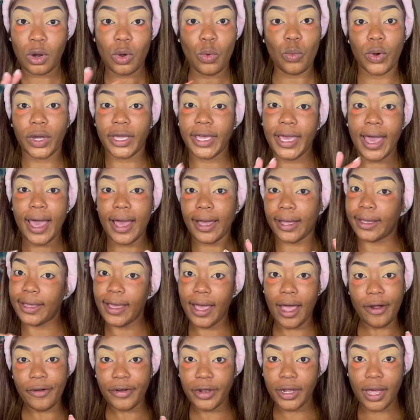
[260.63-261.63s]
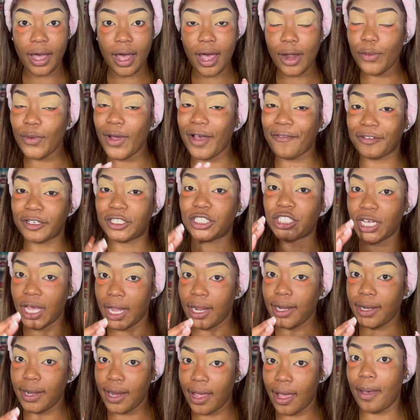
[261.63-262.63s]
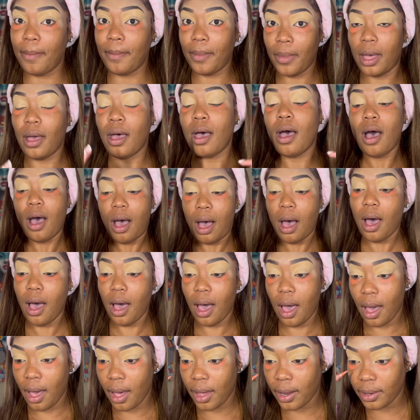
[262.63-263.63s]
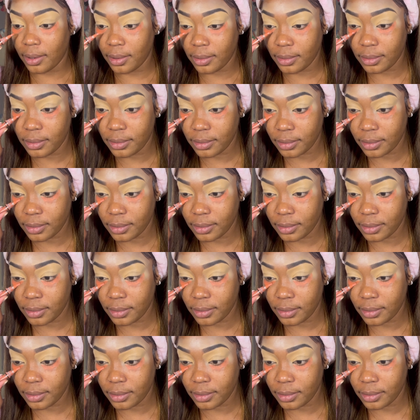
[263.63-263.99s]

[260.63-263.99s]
We can't carry on. We have to check them on.